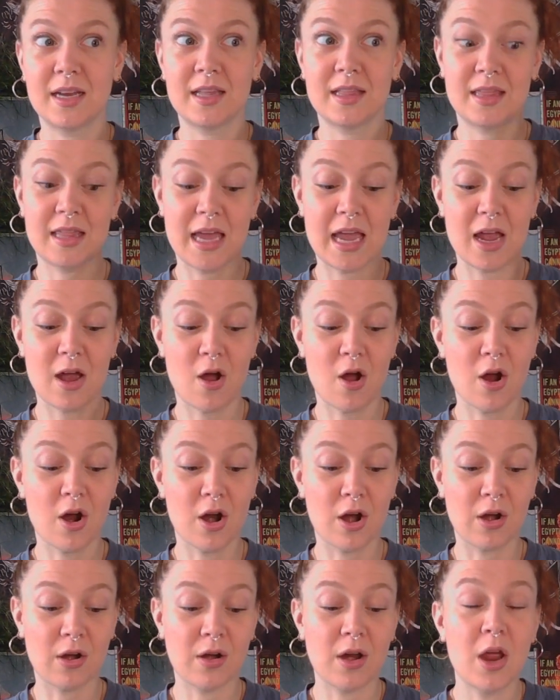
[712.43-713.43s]
they
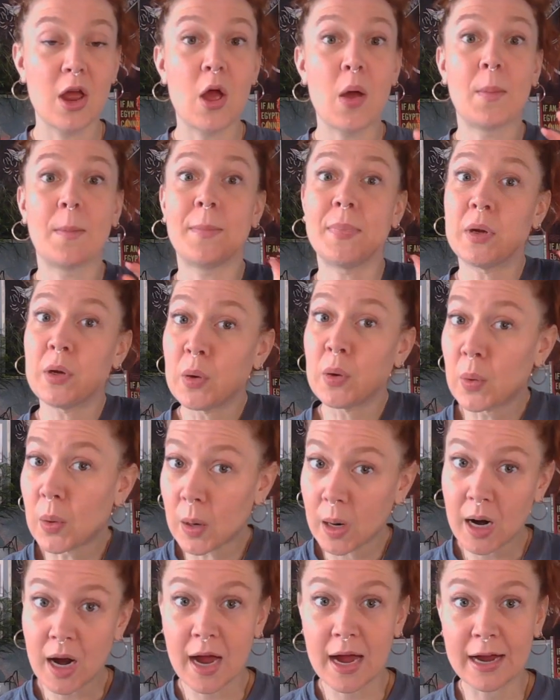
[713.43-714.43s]
are
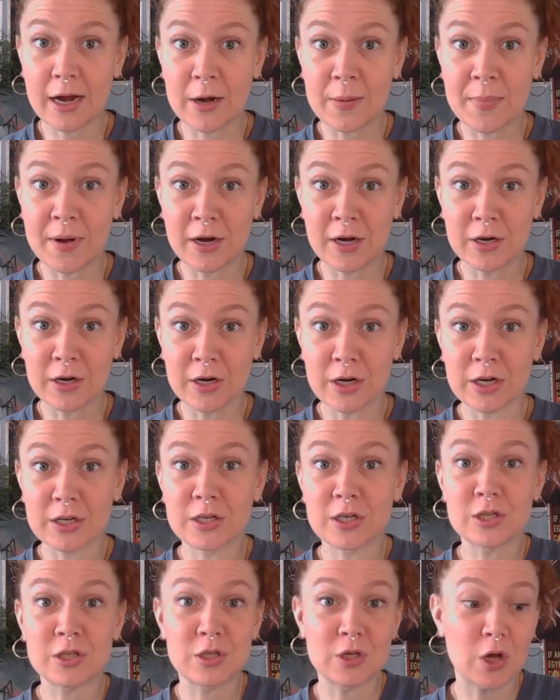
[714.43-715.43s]
pure ironmonger.
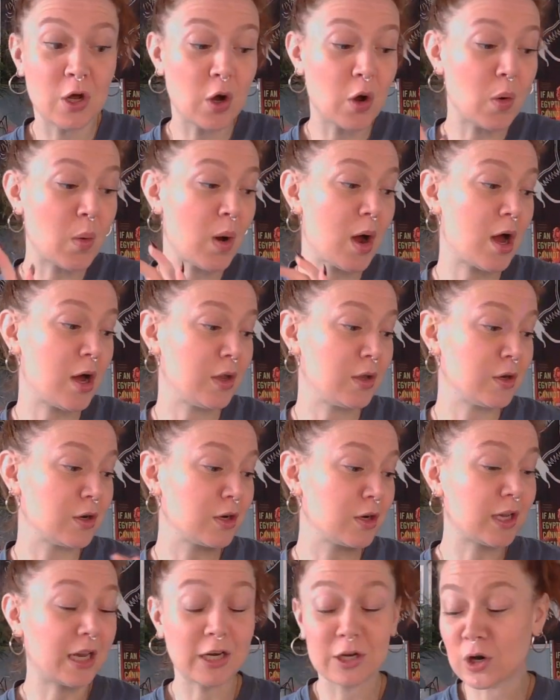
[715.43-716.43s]
There's no other,
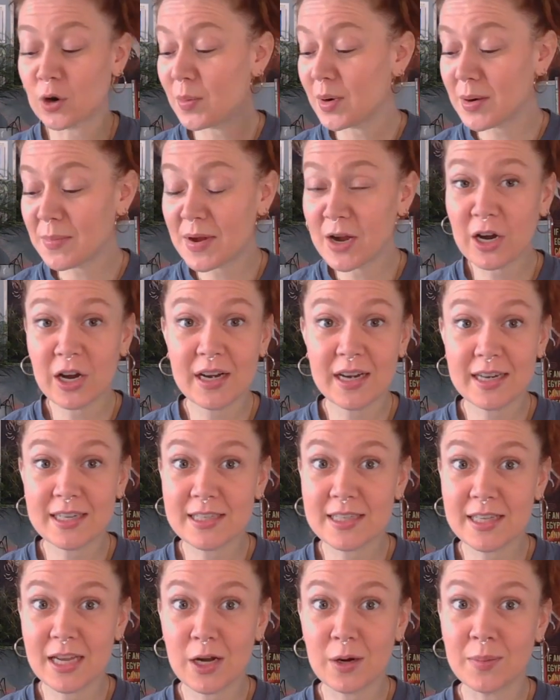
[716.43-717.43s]
like nobody married
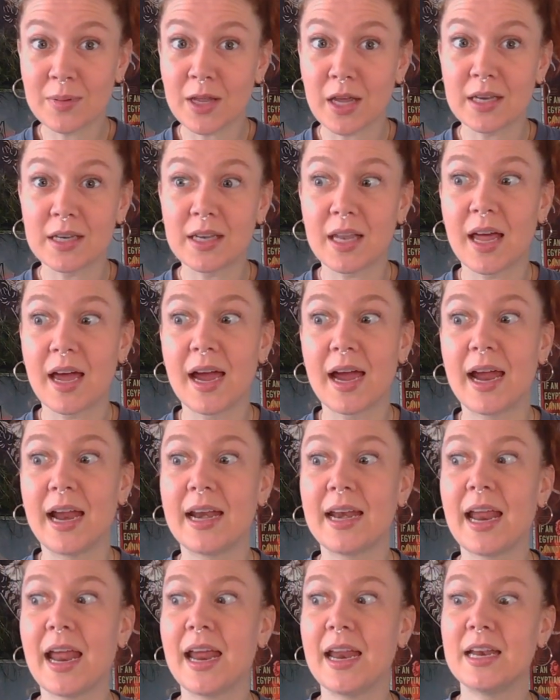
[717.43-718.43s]
into their
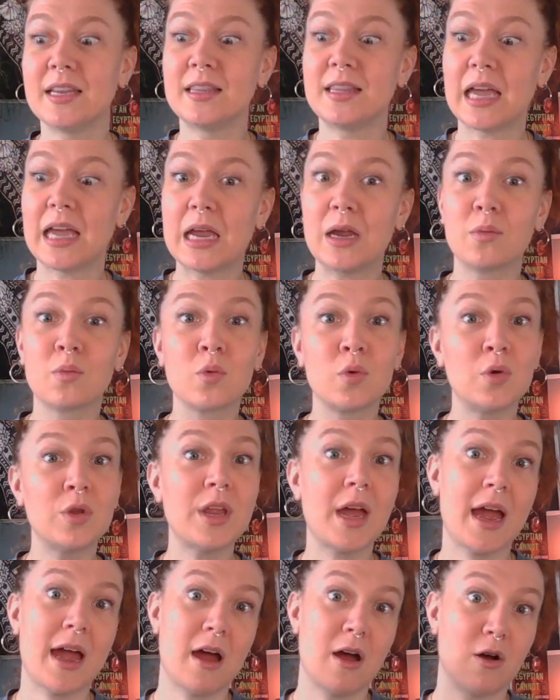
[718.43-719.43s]
bloodline, and they rule
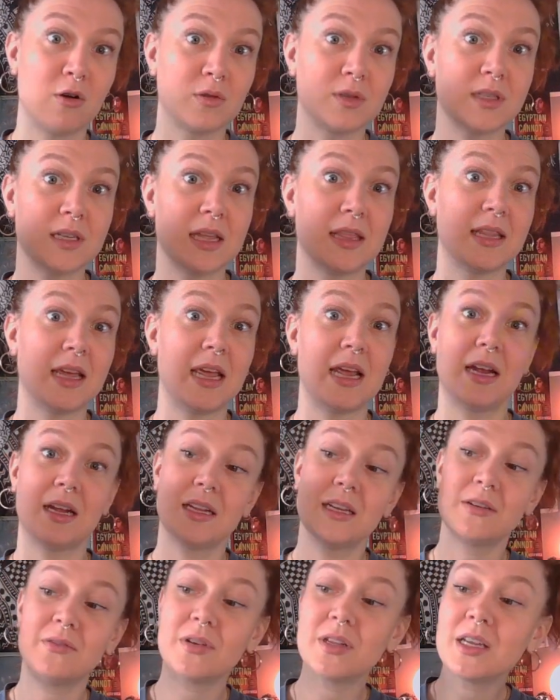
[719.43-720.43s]
the house and they
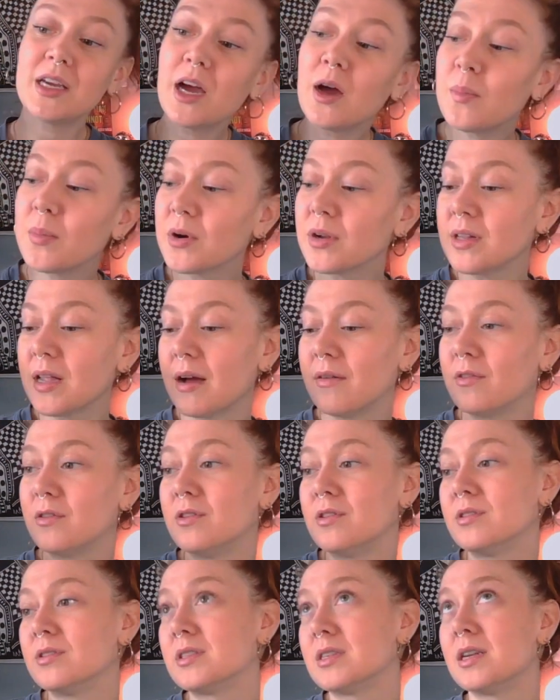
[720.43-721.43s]
live in the upper
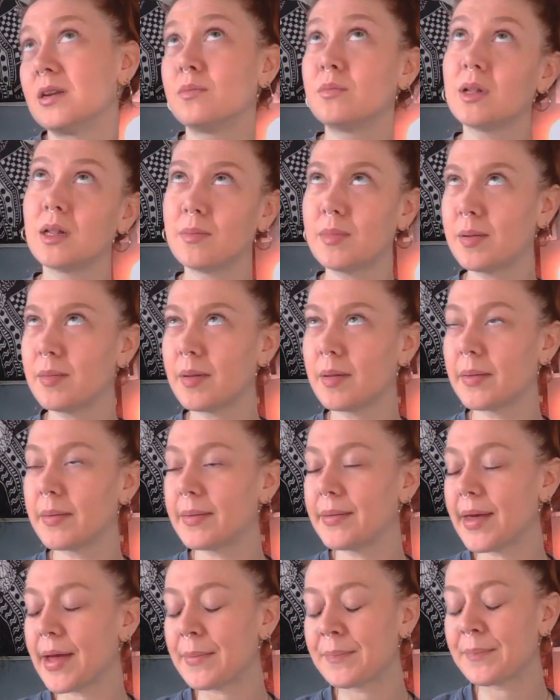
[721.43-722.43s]
levels and blah, blah, blah, blah,
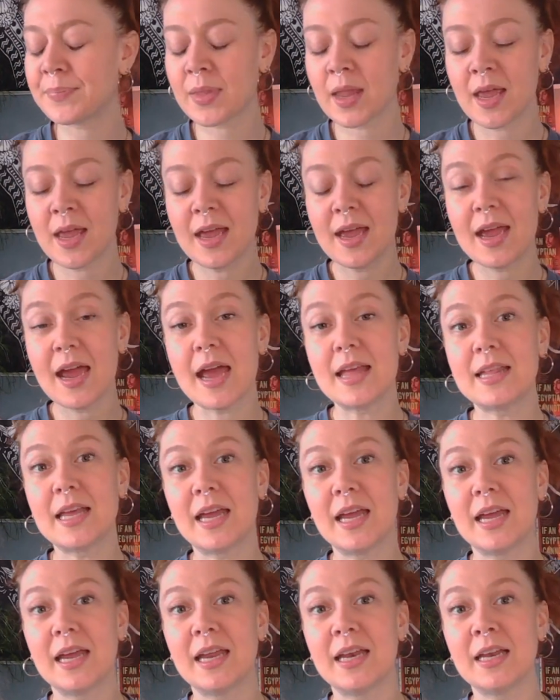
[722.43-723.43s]
blah. And
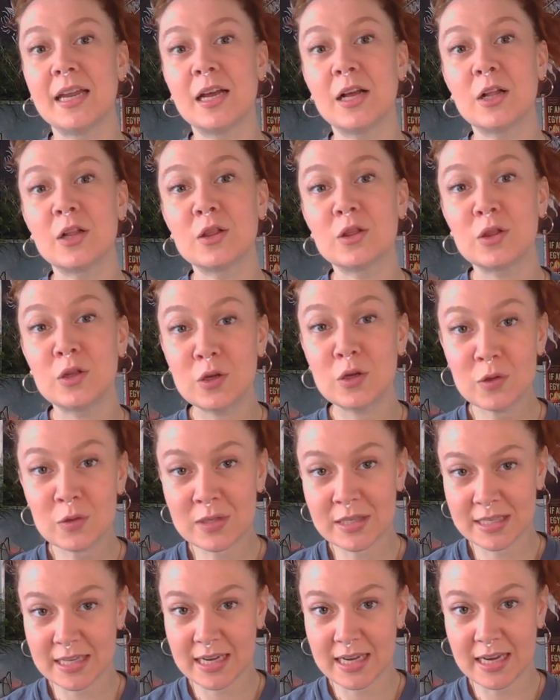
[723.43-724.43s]
then
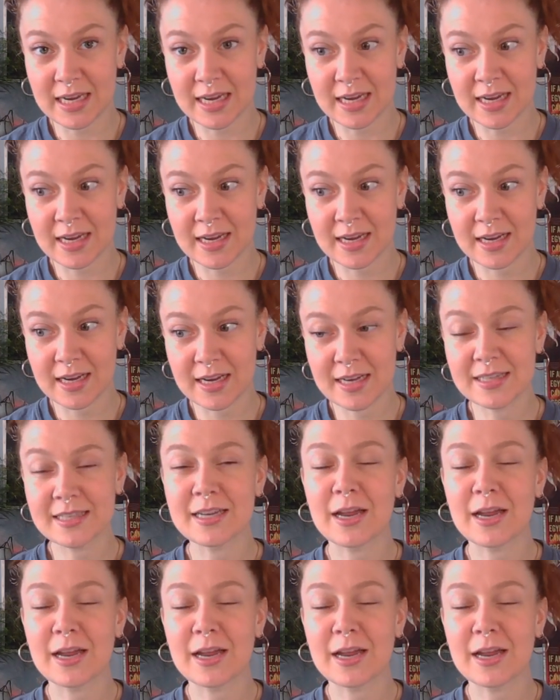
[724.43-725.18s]
Lucy is an